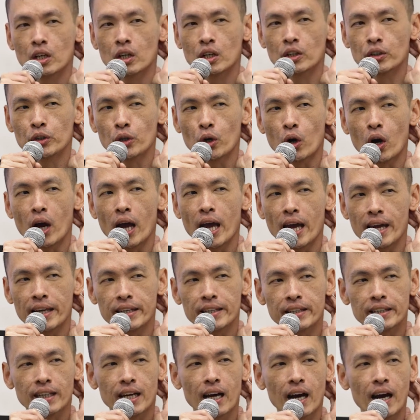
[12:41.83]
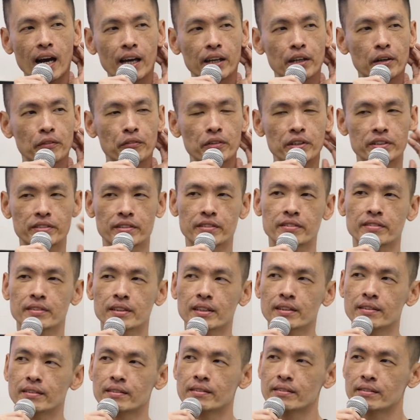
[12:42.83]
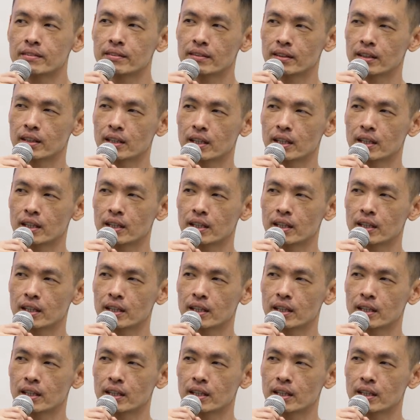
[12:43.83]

nor any kind of resistance.